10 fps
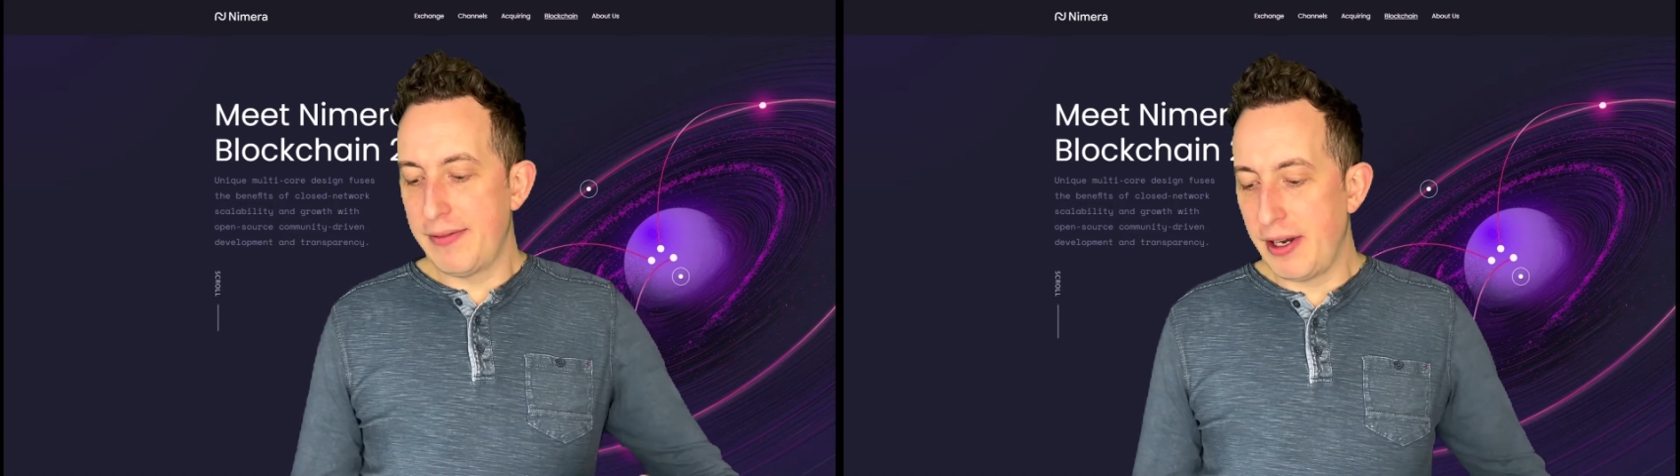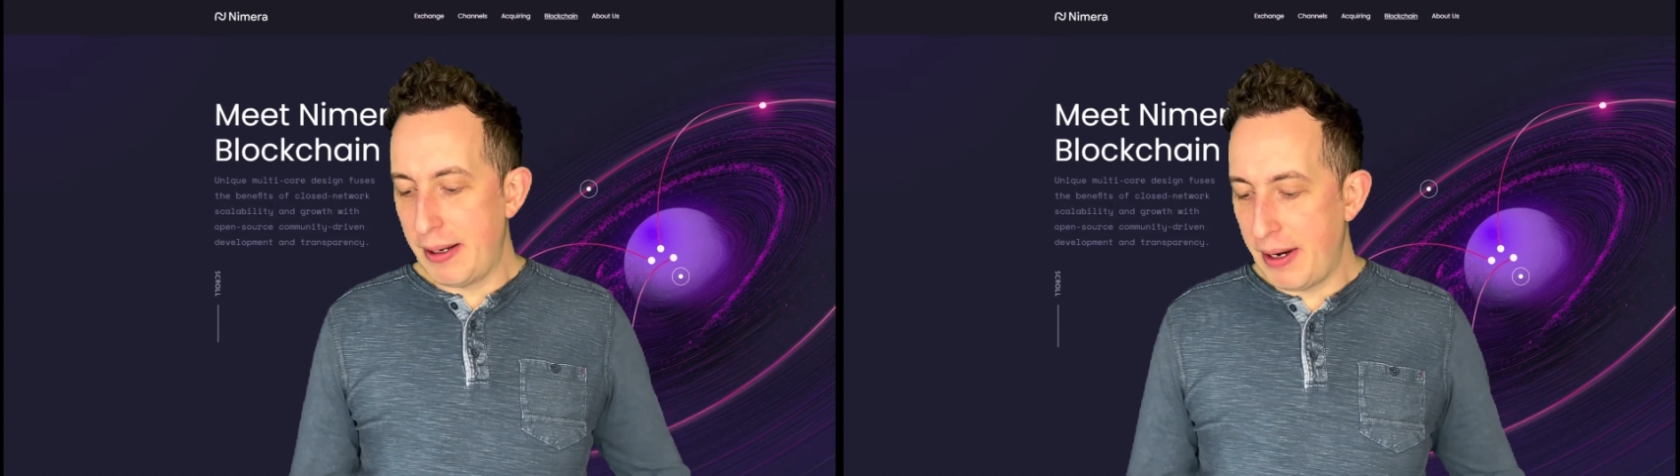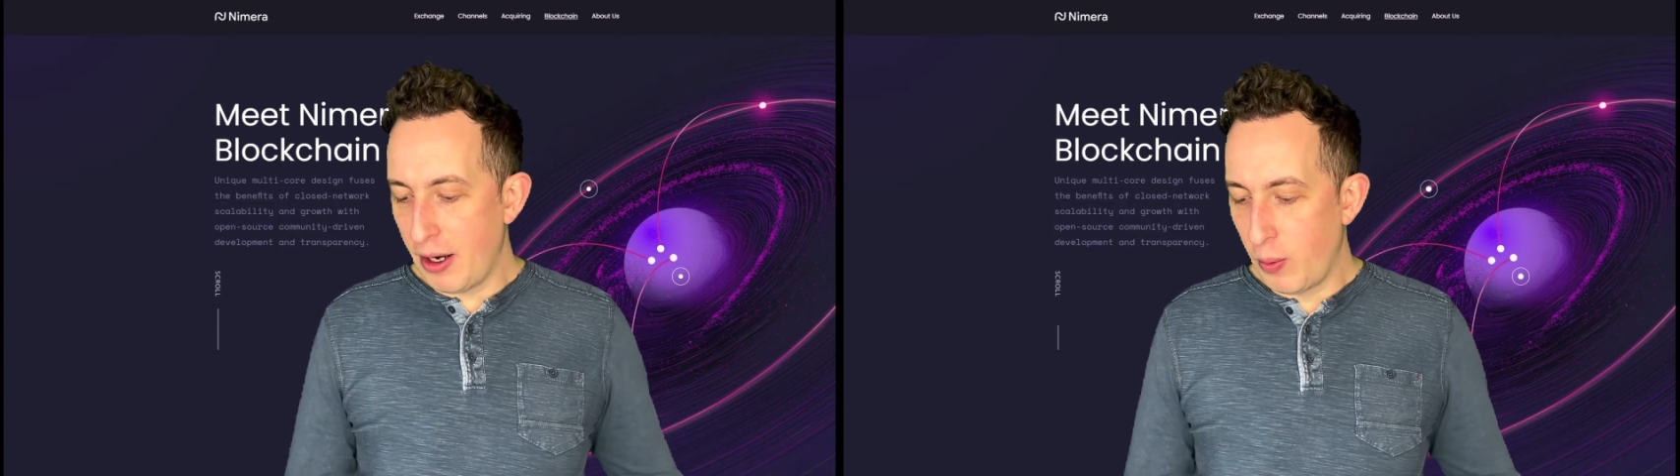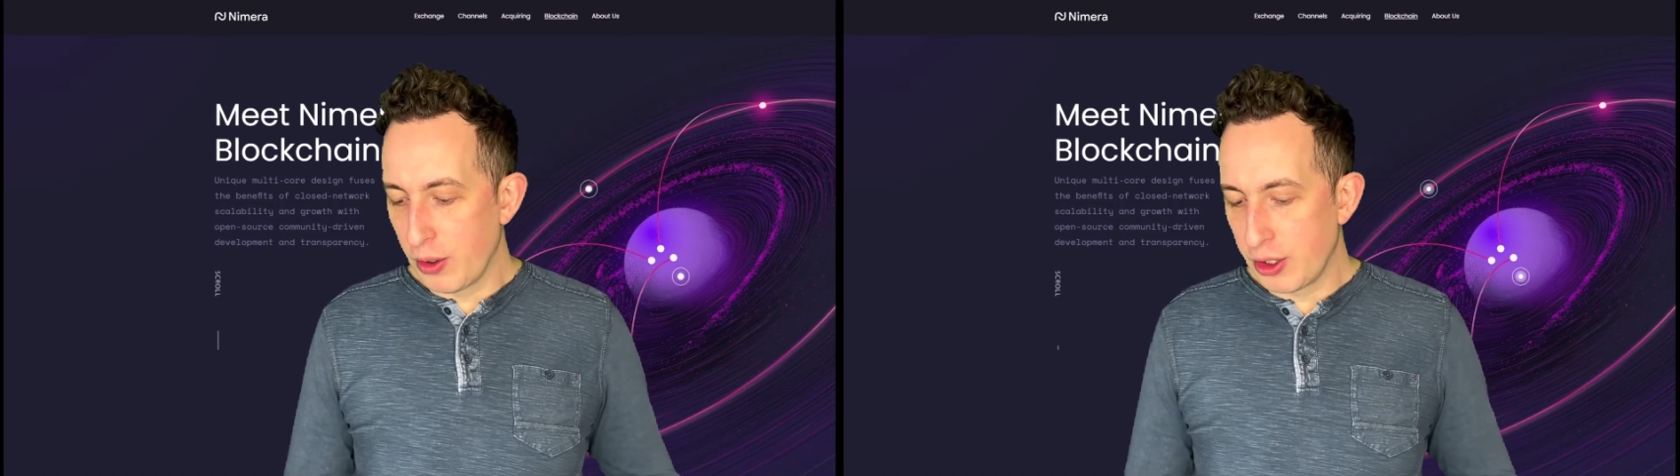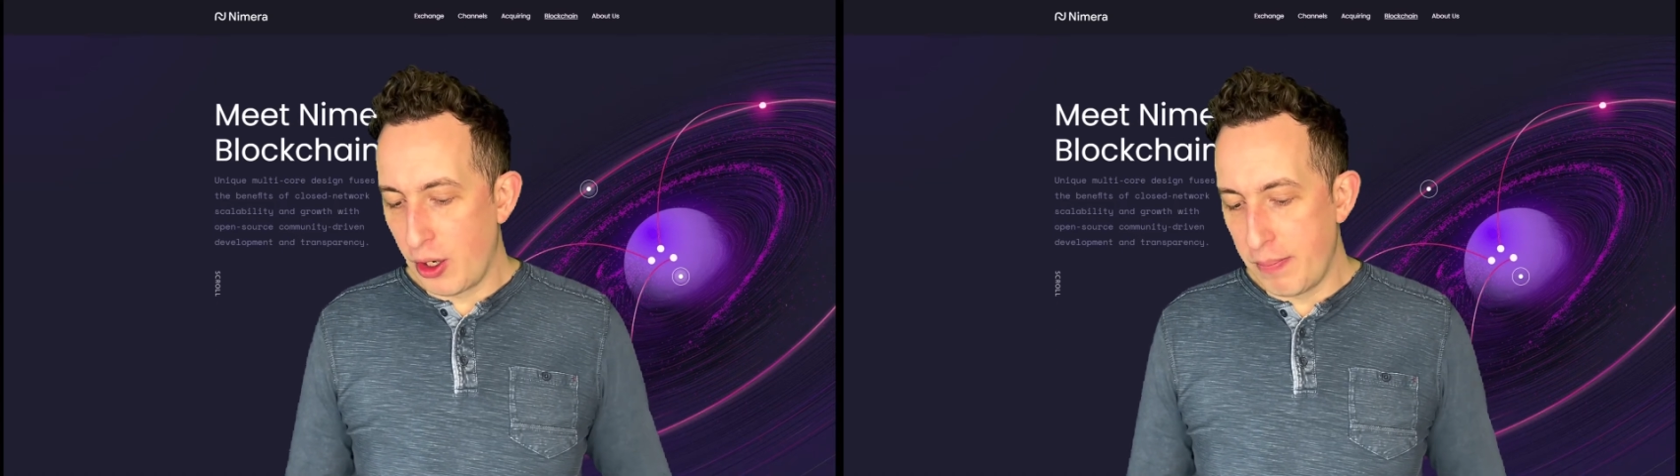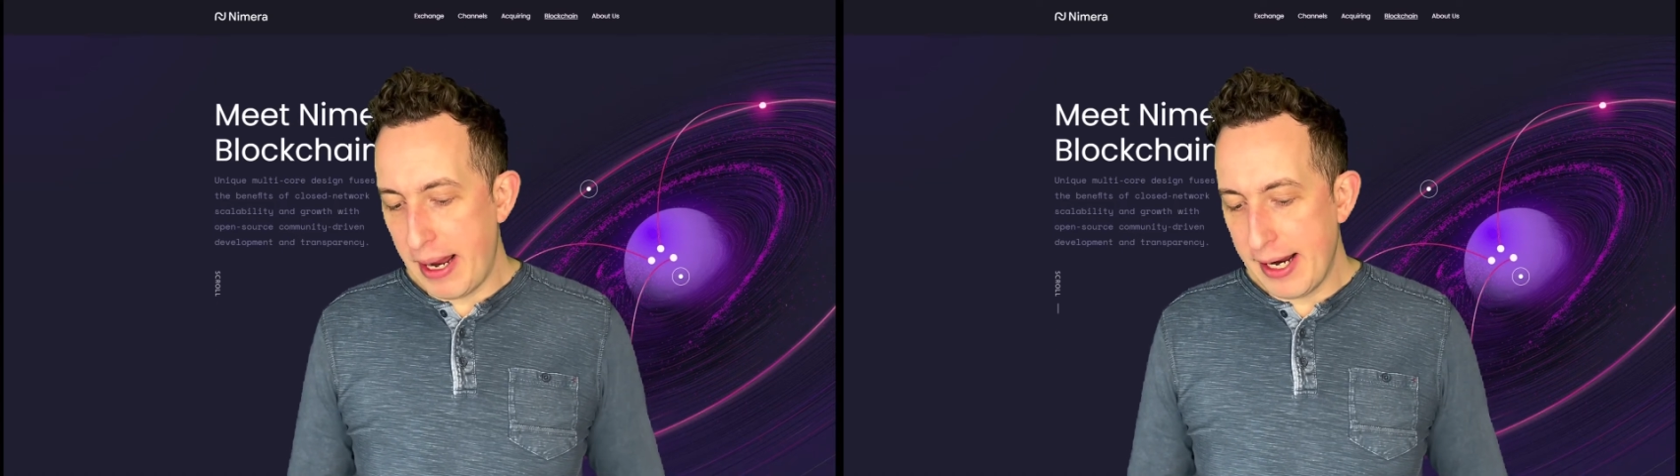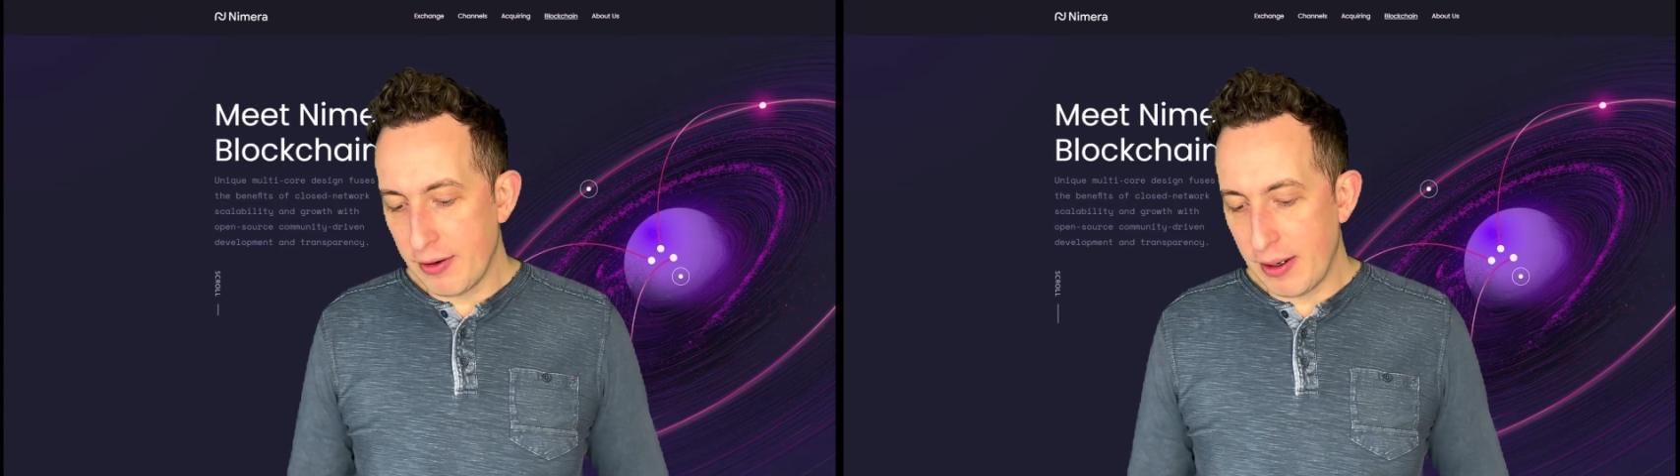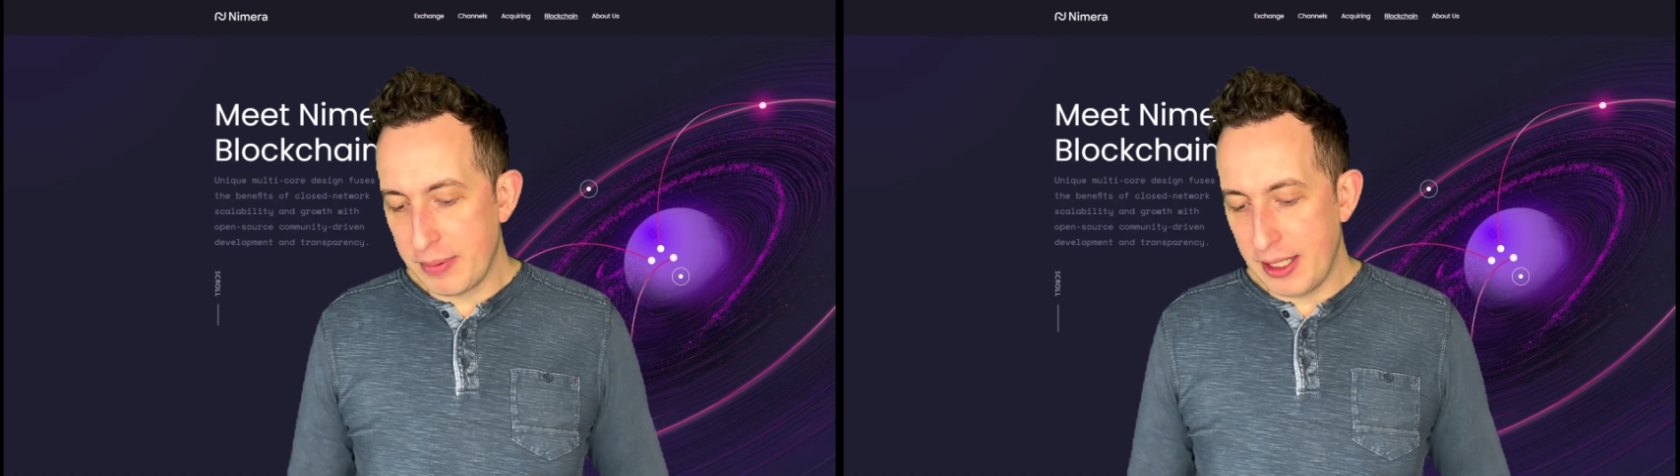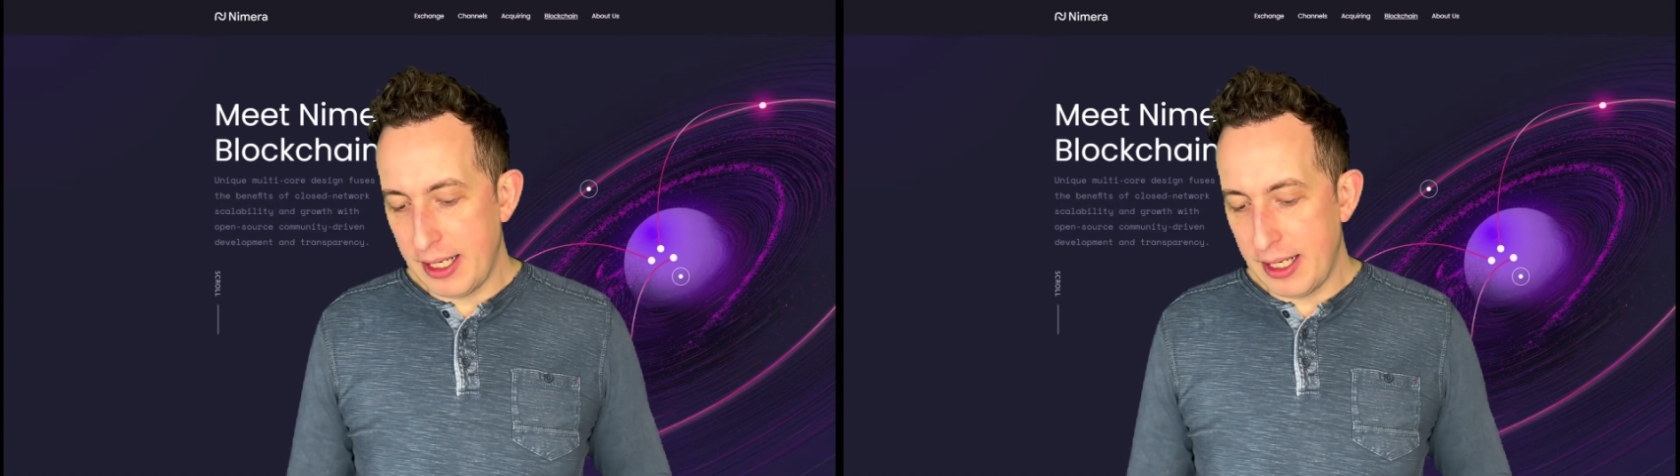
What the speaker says: Nimera were to go bankrupt